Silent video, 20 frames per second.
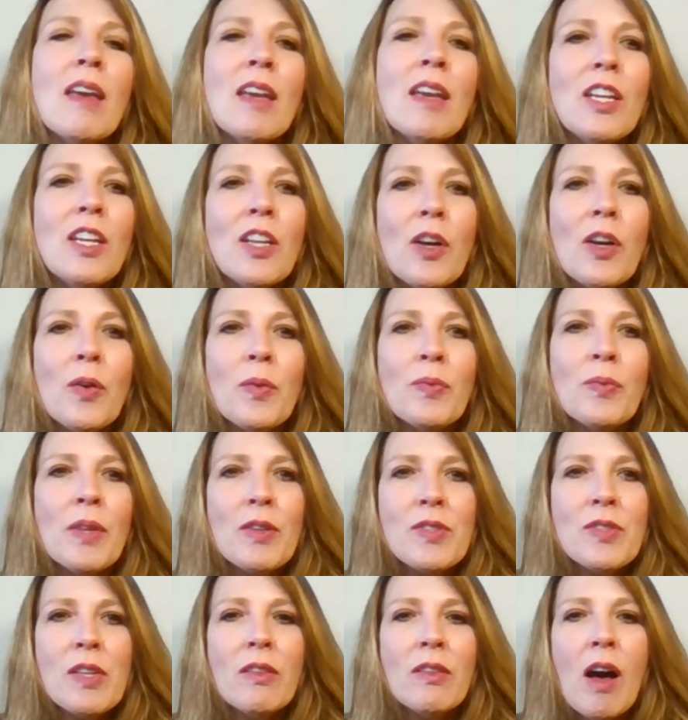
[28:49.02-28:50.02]

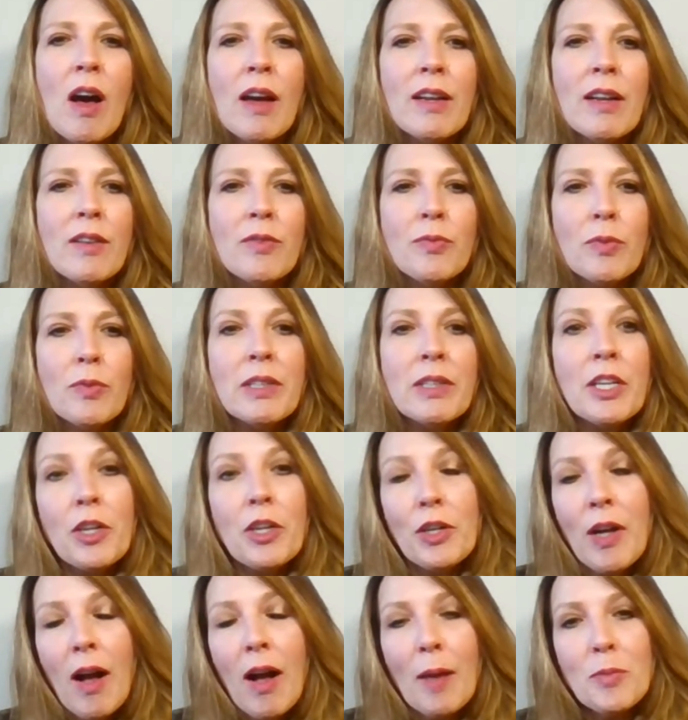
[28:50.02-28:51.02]
there's a lot of really
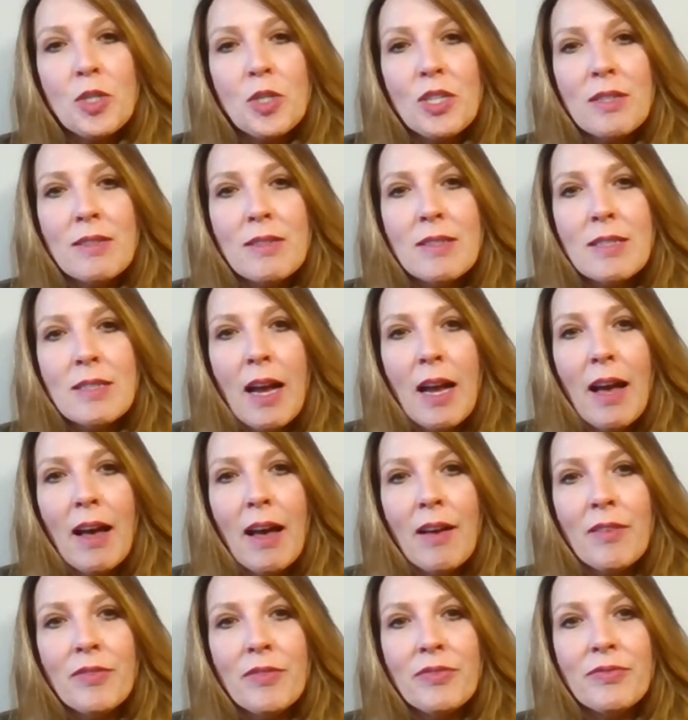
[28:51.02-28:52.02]
good options to
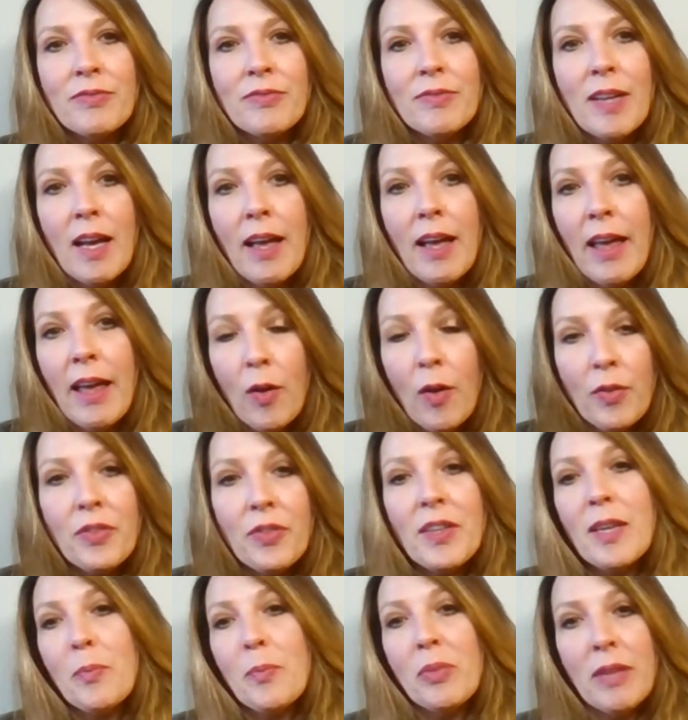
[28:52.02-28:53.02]
have a
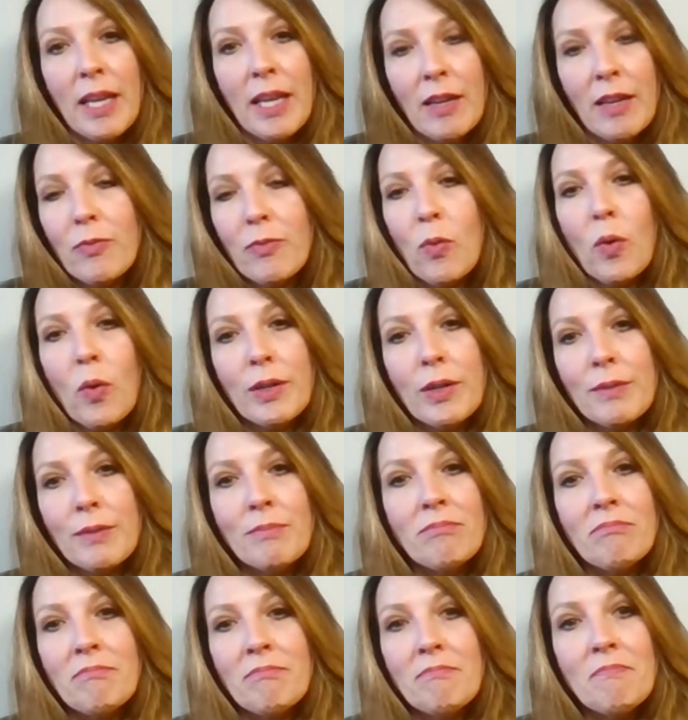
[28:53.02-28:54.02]
healthy
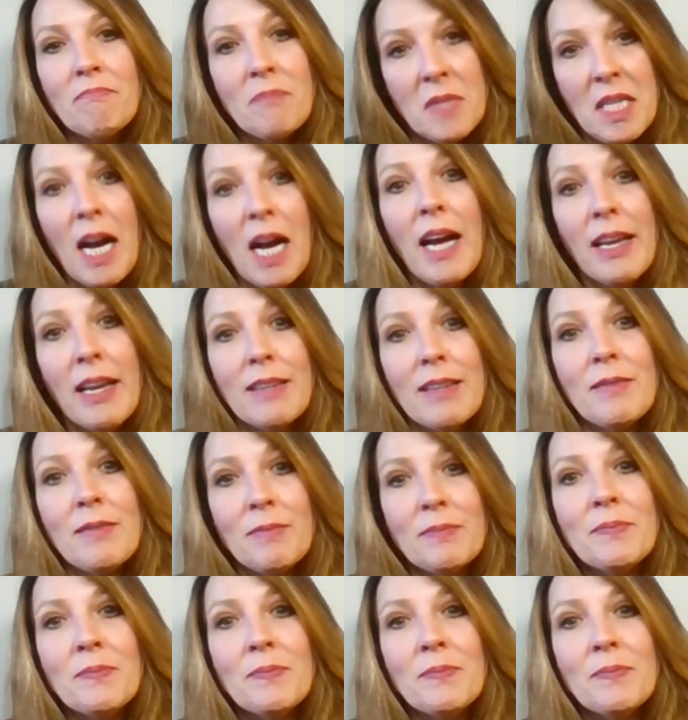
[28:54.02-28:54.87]
plant-forward diet.